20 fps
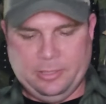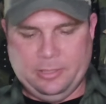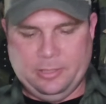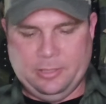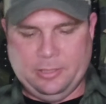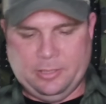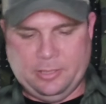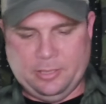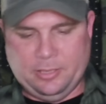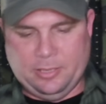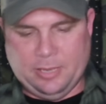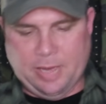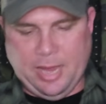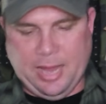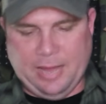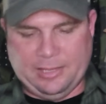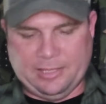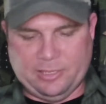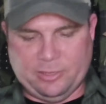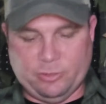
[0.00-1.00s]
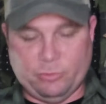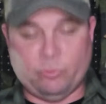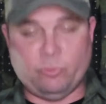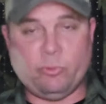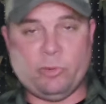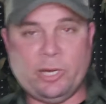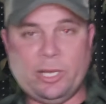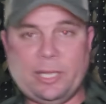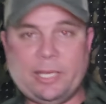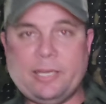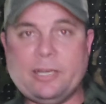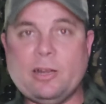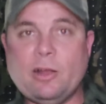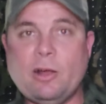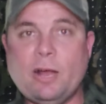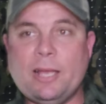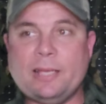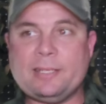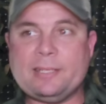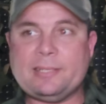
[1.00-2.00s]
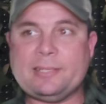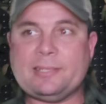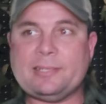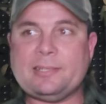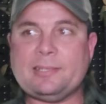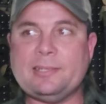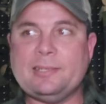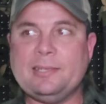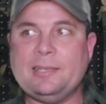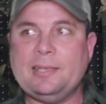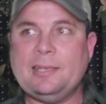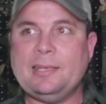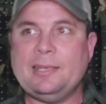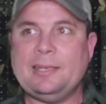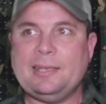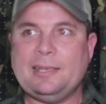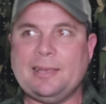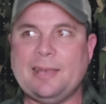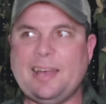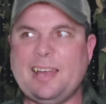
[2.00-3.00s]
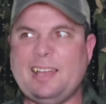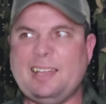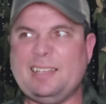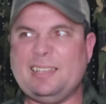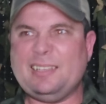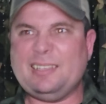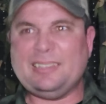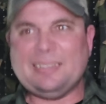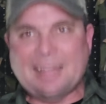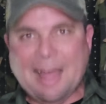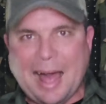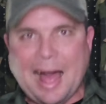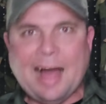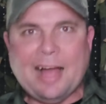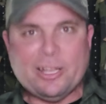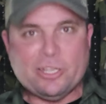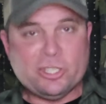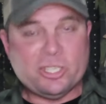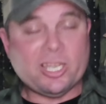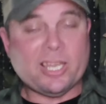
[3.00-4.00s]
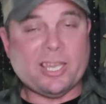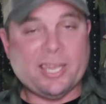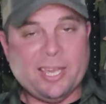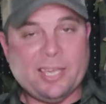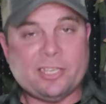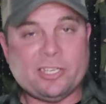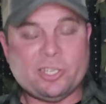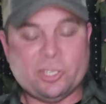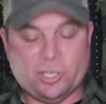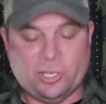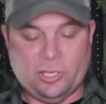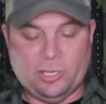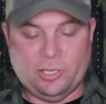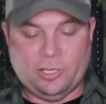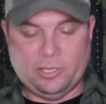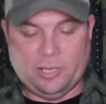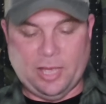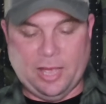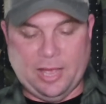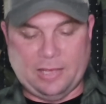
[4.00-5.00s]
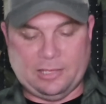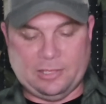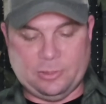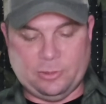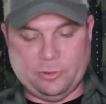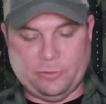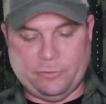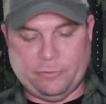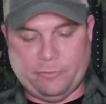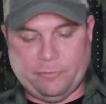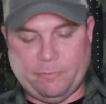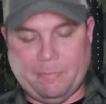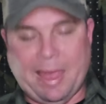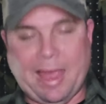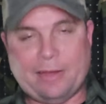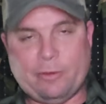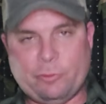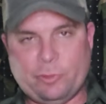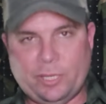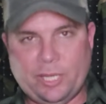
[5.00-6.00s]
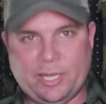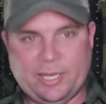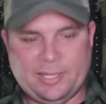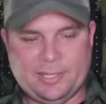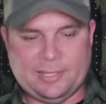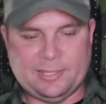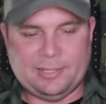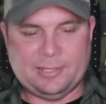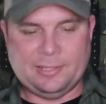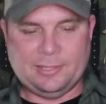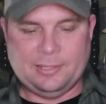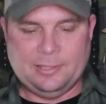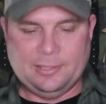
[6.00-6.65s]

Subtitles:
All right, and it's got a really nice, large-ish sort of mag release.